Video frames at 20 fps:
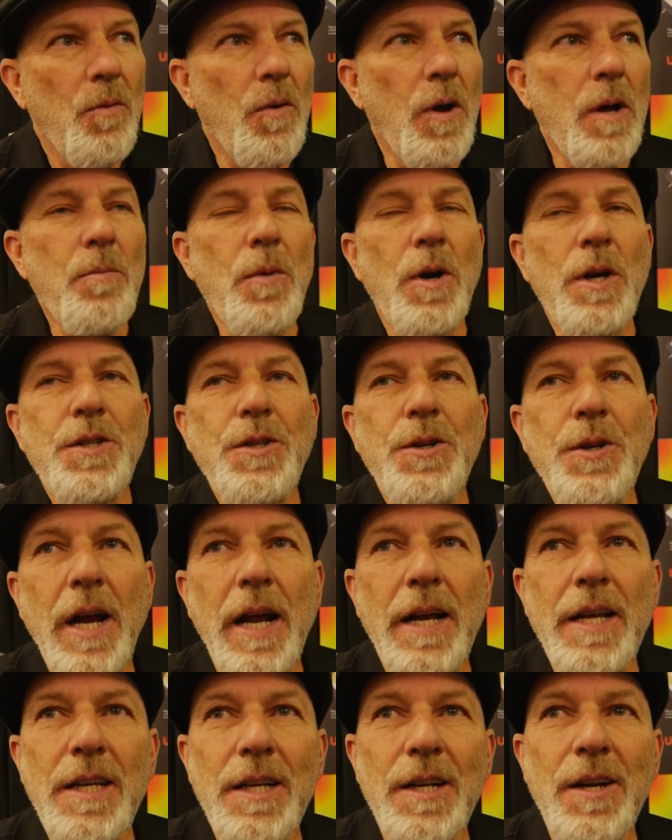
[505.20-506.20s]
one more
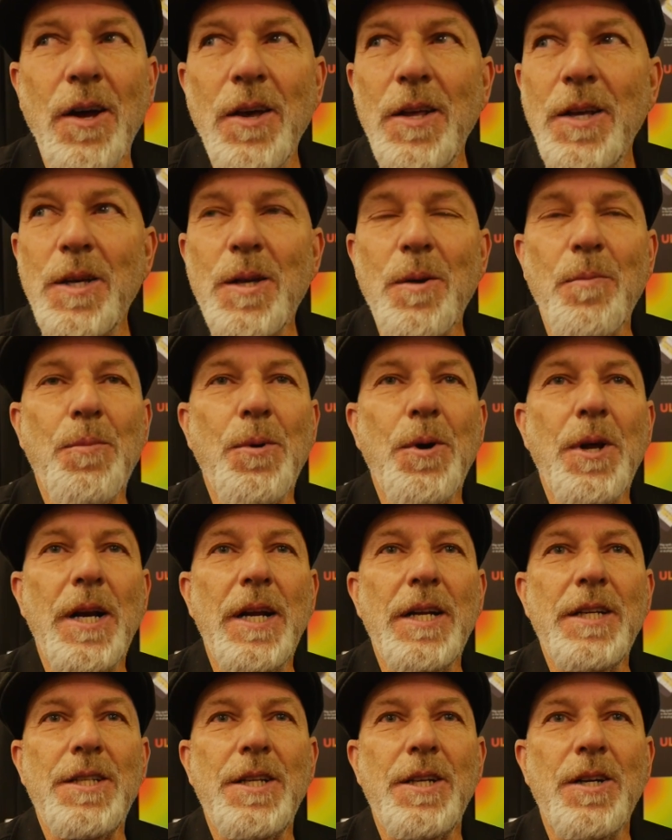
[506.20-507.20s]
trick, you know, you can put
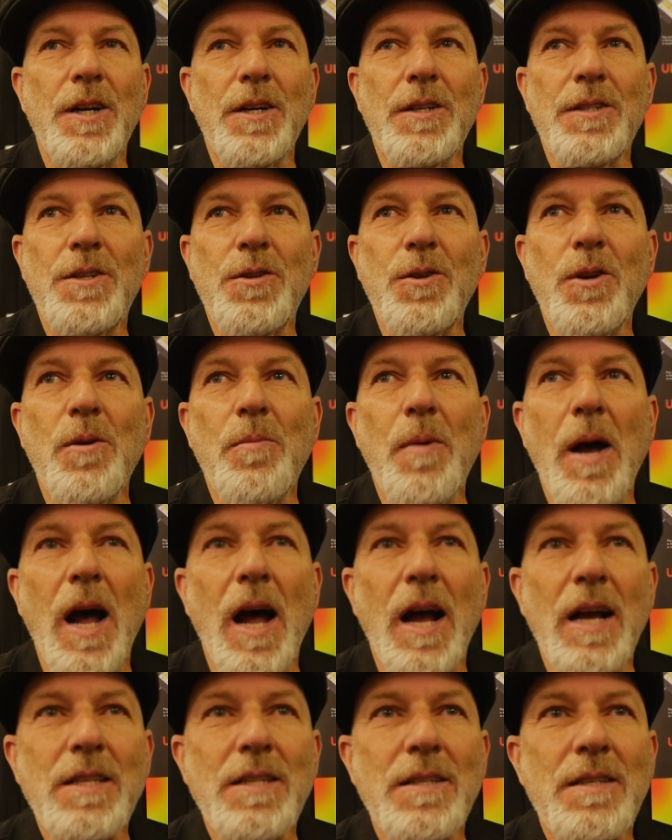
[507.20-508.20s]
into your
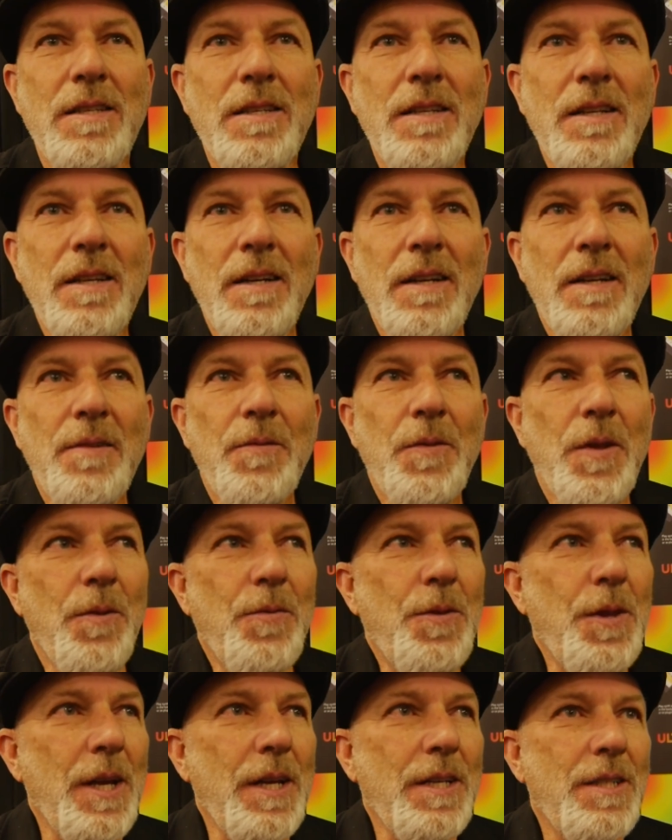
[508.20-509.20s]
toolbox
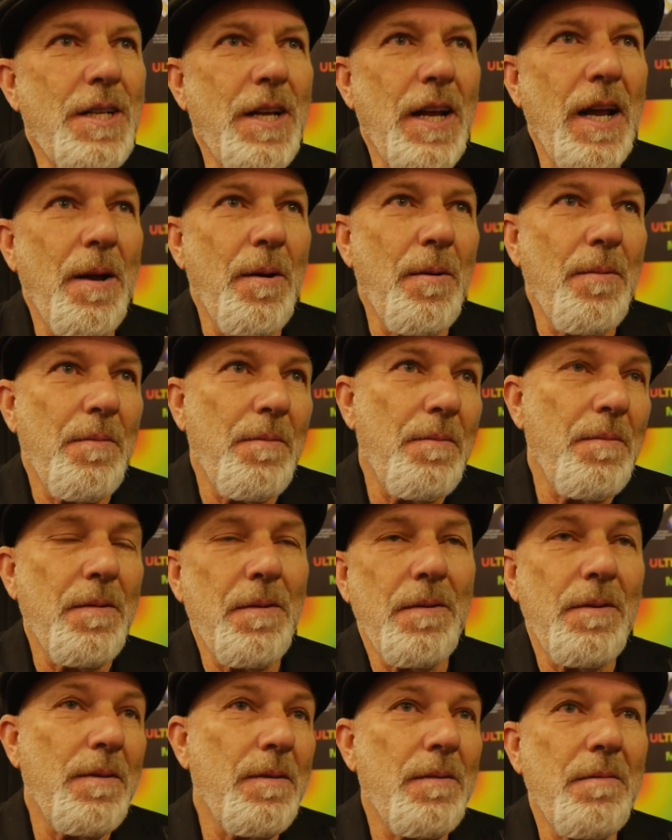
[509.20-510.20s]
of things to
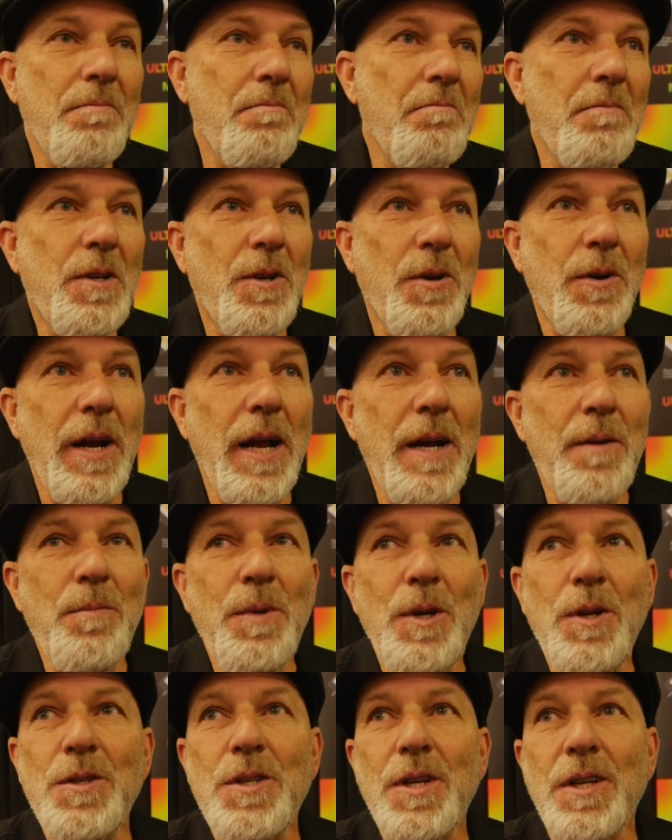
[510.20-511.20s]
create
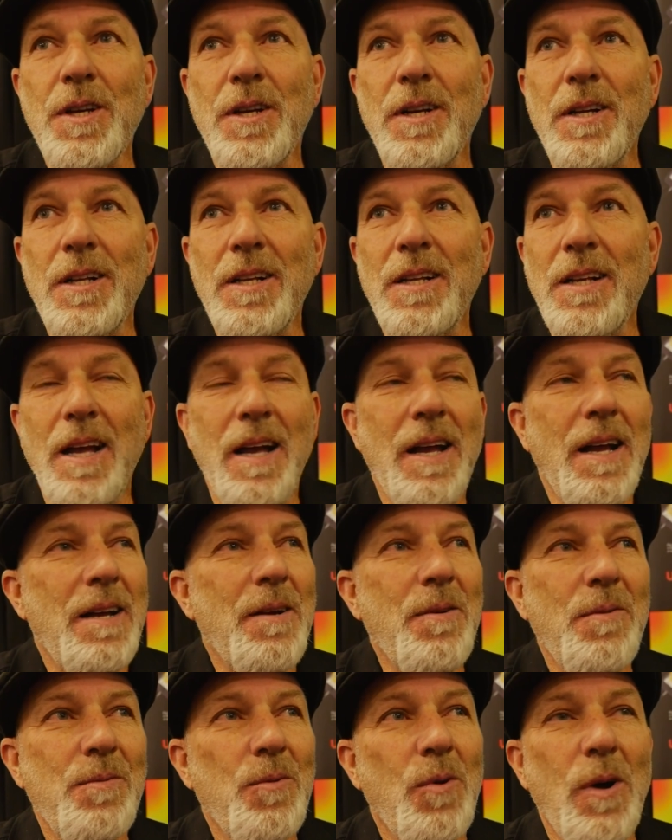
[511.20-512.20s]
musical
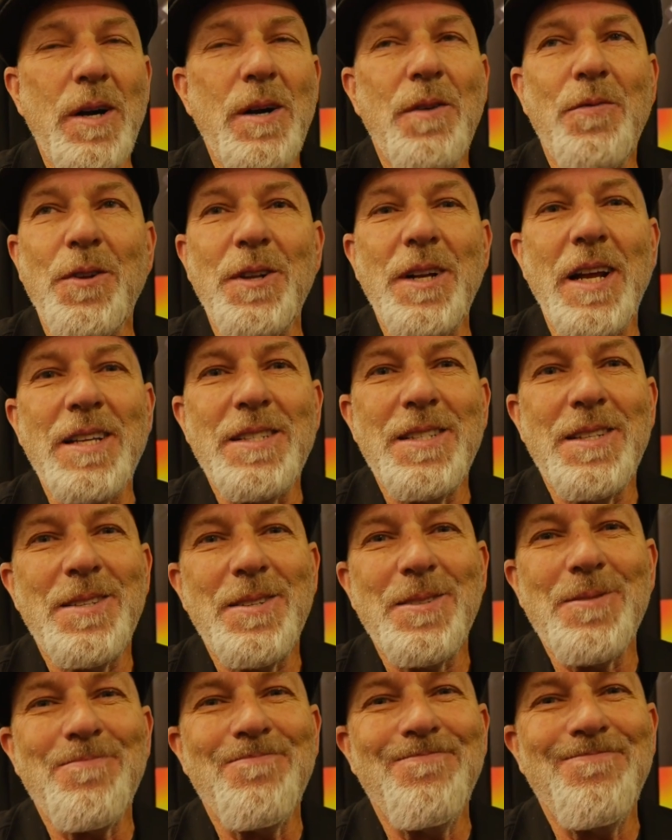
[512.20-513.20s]
uh, wonderfulness.
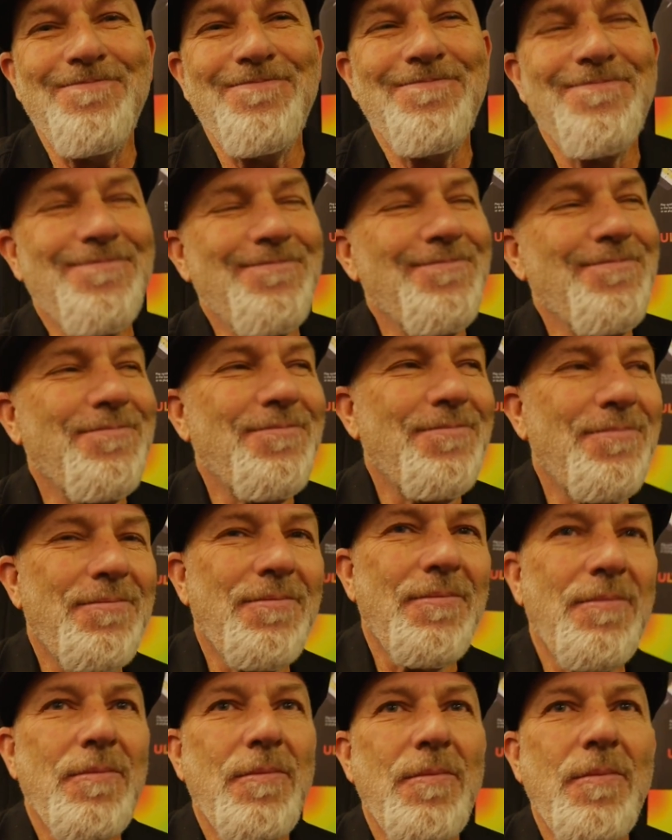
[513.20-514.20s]
So I
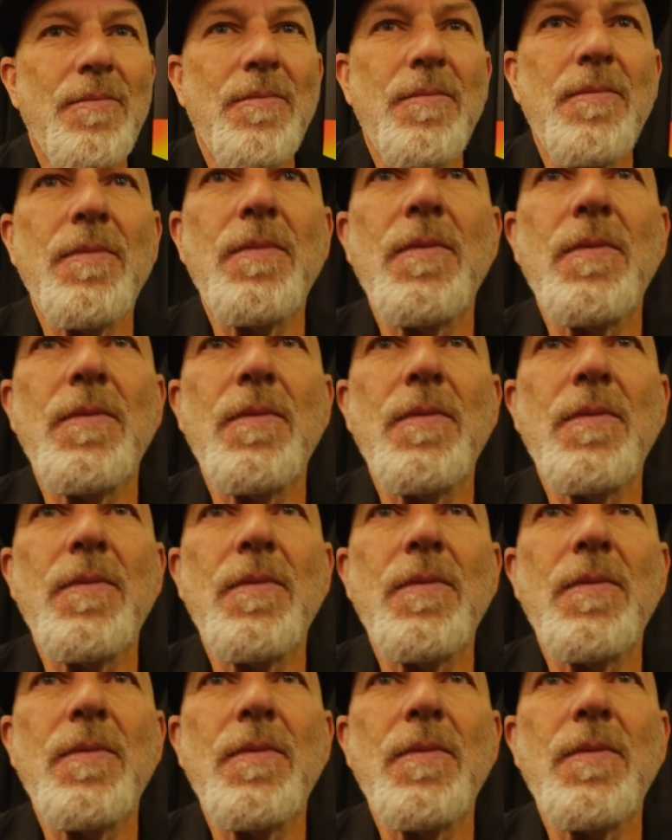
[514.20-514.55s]
saw on the